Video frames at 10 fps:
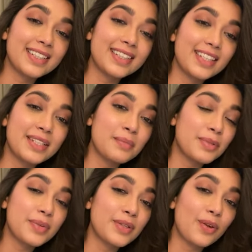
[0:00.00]
In
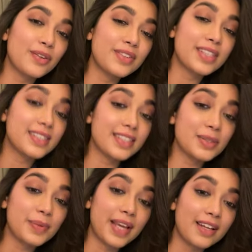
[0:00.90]
between all of these
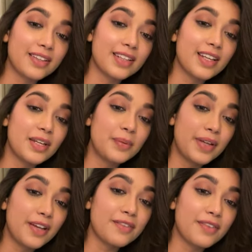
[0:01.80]
things, we had
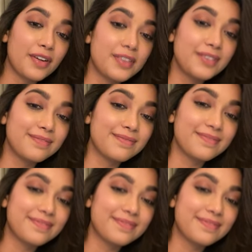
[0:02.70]
fun.